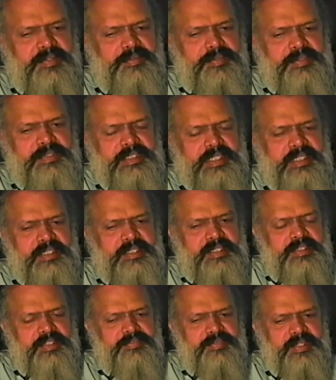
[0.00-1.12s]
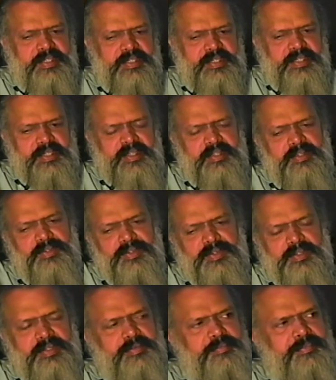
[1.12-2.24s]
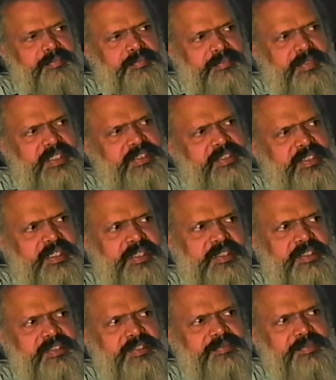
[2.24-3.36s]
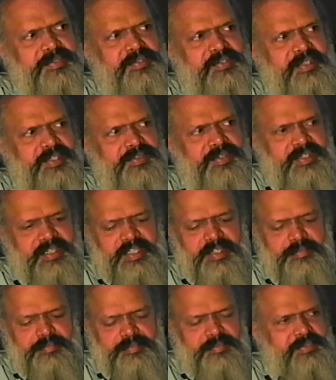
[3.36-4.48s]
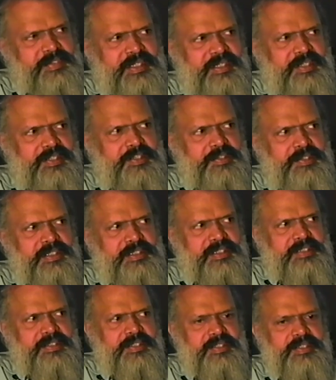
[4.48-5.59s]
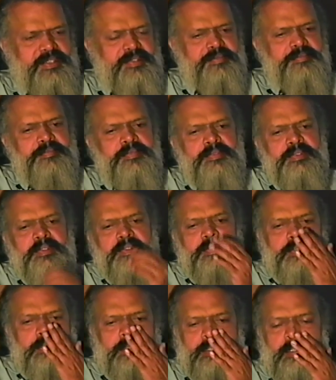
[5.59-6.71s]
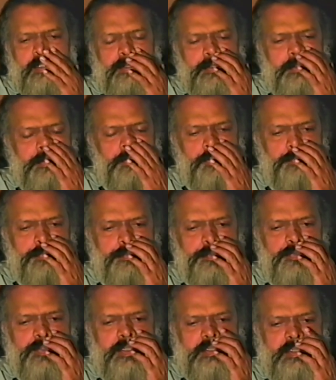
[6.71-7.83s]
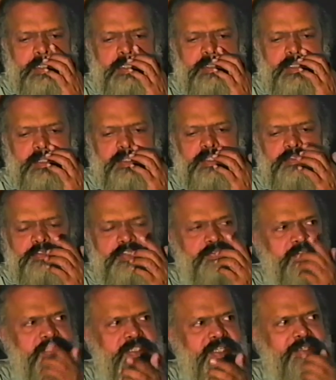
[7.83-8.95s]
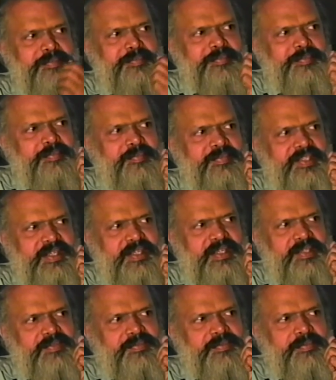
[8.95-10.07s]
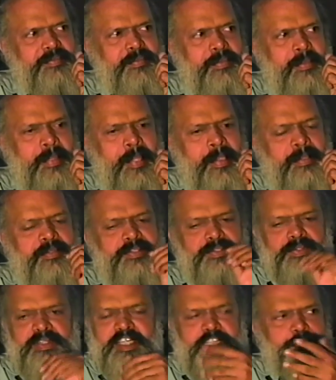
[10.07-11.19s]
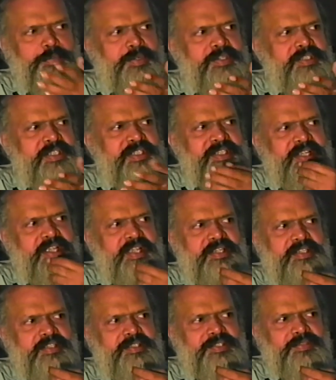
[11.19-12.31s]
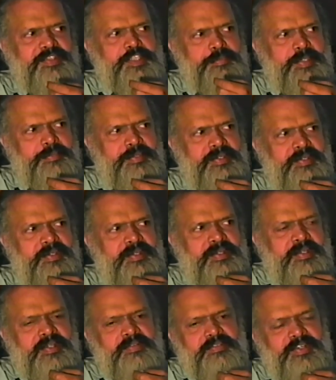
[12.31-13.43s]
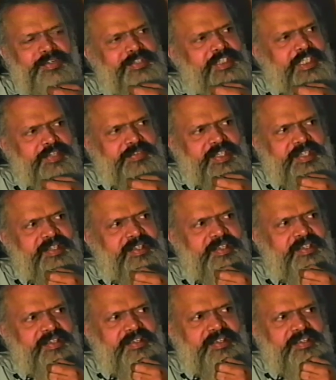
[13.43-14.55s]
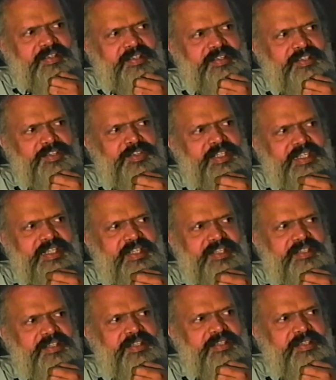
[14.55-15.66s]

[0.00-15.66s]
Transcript: Because certain things, in fact, I got by chance, because I don't frame certain things in the sense that those people were seeing circus for the first time in their life. So the responses, the reactions of these people are all genuine. It's not created.